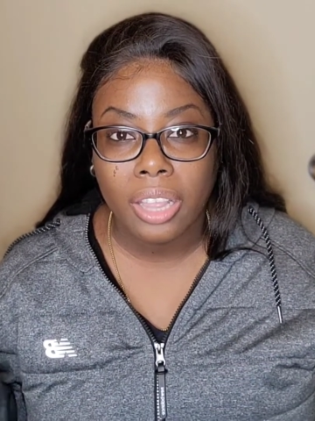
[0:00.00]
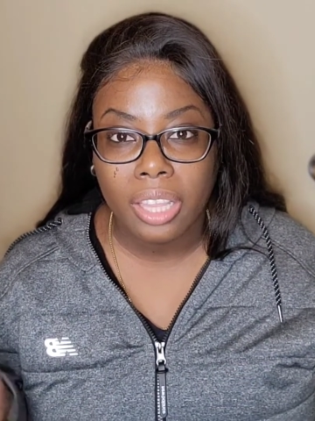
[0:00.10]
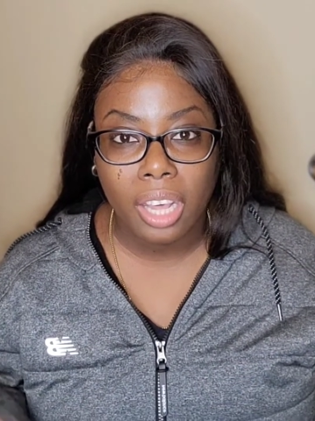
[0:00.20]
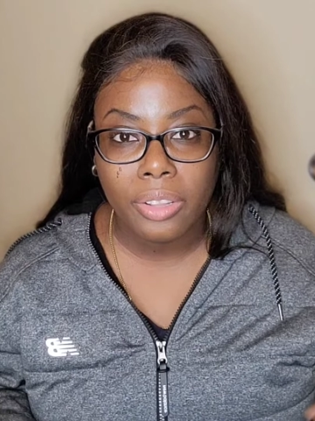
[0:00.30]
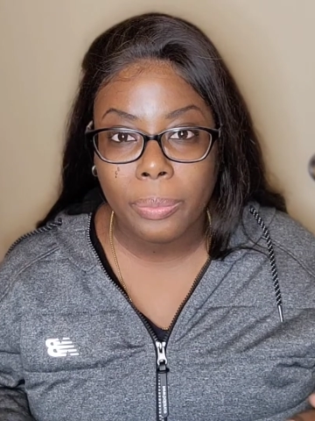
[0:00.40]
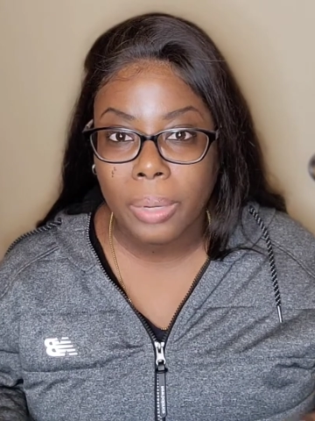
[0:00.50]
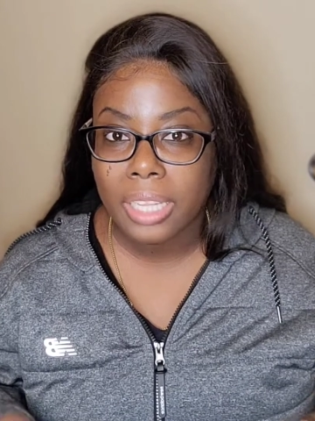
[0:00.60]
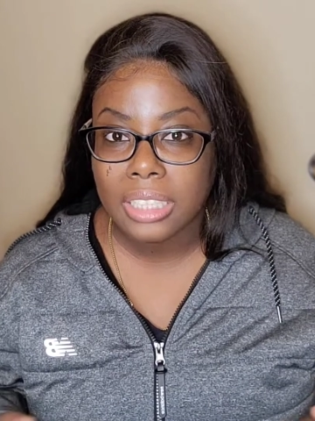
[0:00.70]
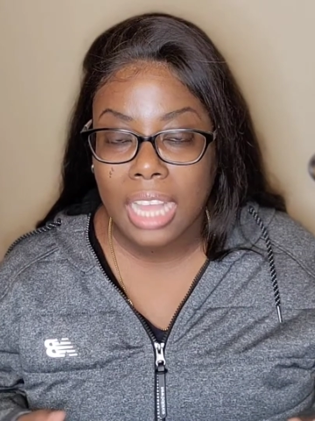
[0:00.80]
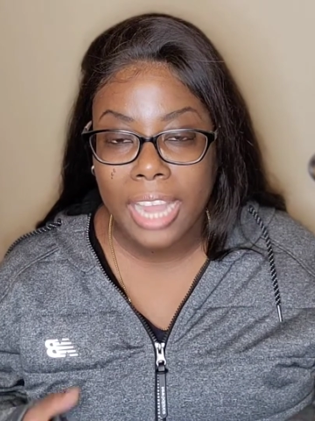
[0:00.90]
The other
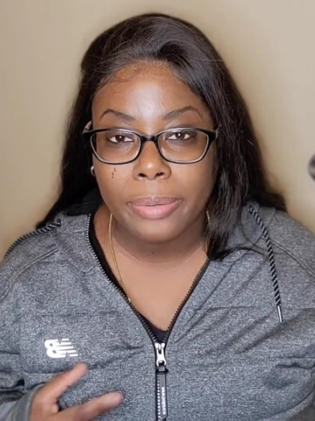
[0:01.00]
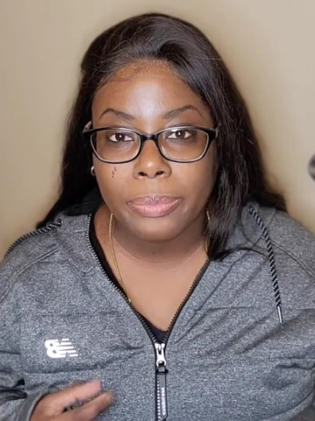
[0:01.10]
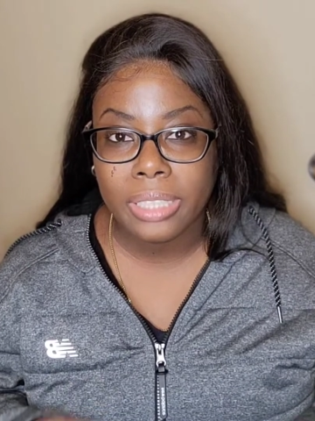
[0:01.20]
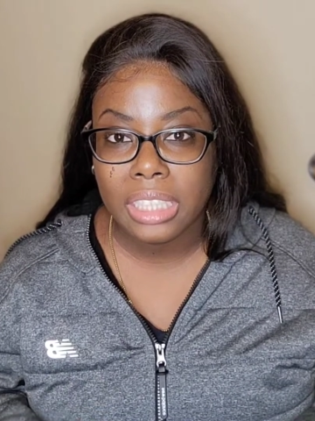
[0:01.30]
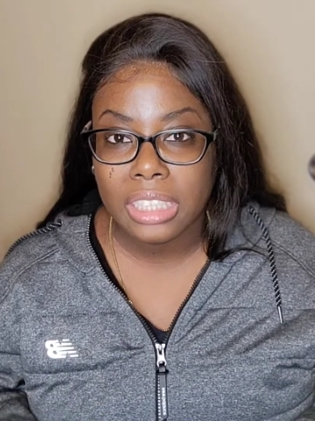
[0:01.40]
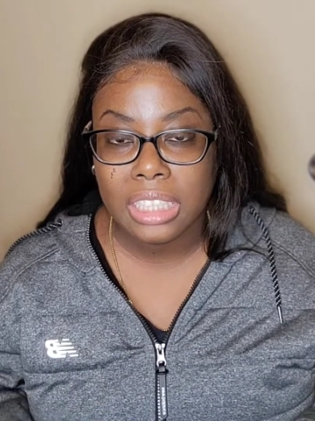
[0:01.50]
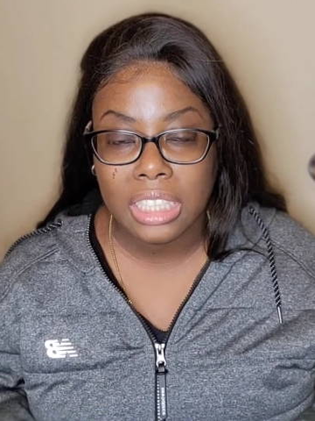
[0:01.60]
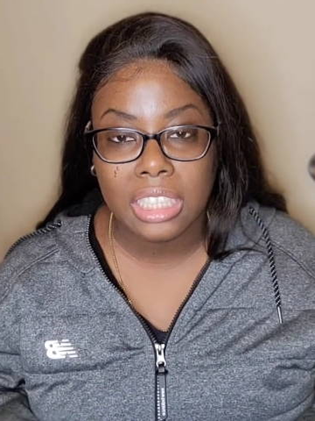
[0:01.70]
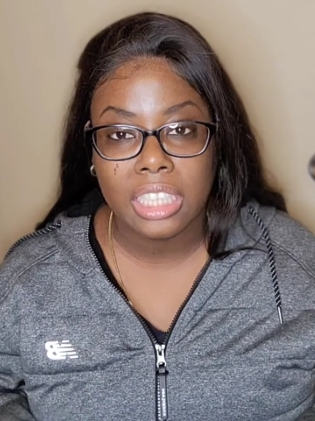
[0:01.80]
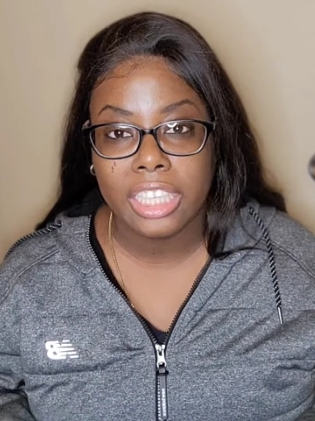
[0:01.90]
ones I really
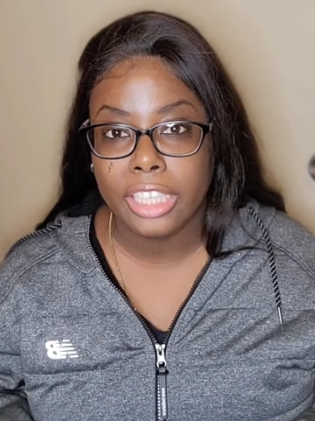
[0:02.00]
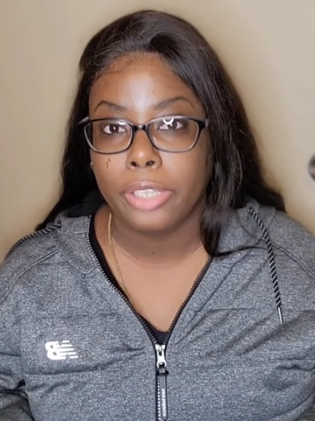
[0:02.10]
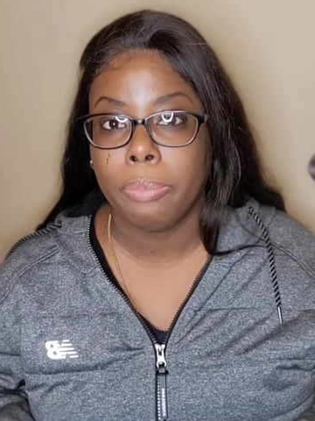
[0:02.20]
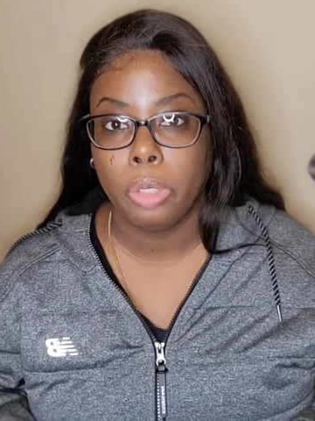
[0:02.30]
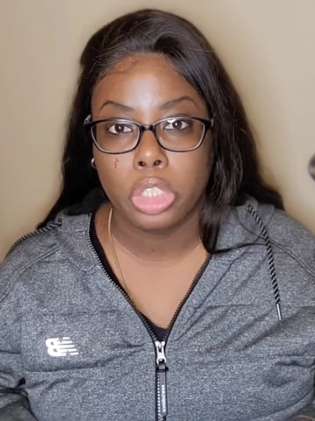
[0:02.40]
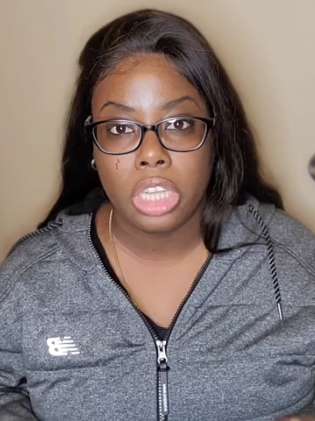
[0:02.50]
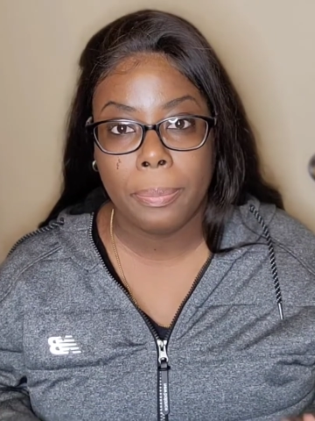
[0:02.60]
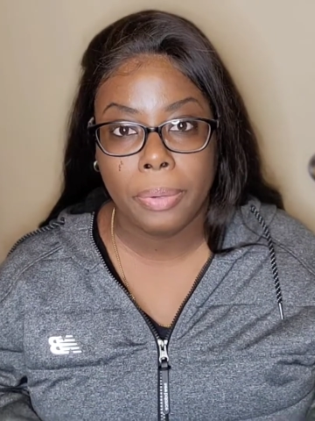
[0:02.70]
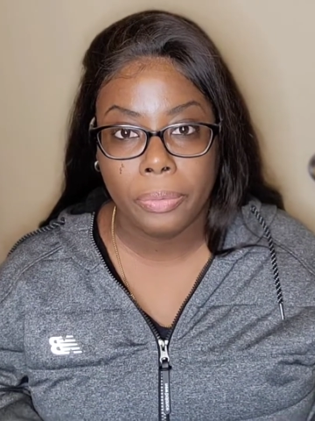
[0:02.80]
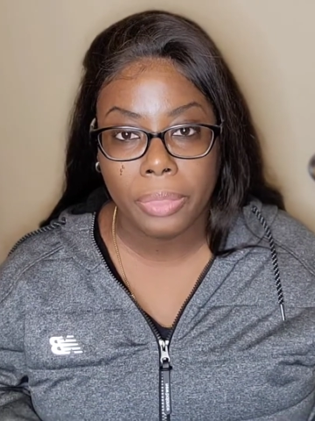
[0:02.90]
didn't hear much
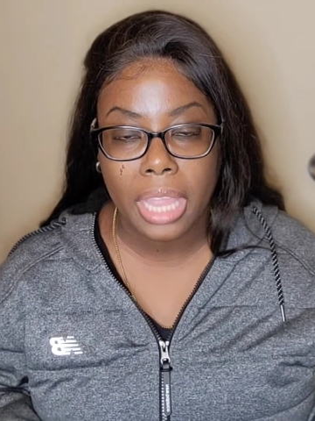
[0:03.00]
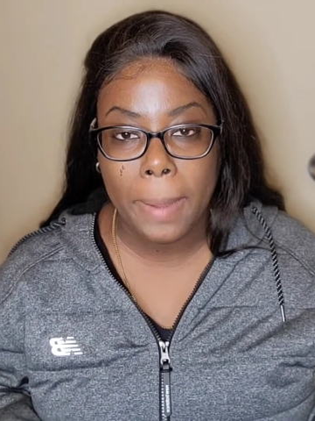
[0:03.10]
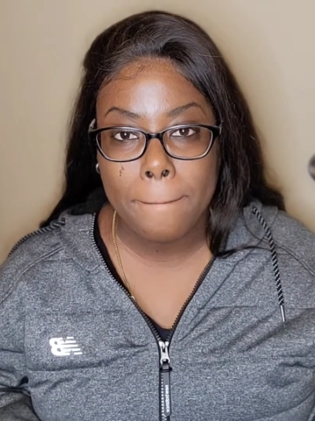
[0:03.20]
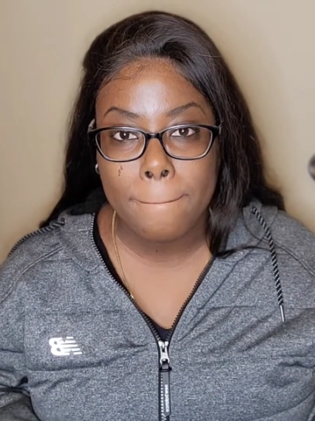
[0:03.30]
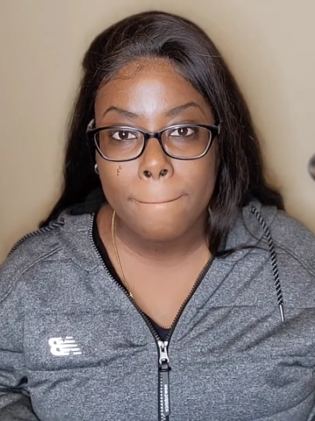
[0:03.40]
about them.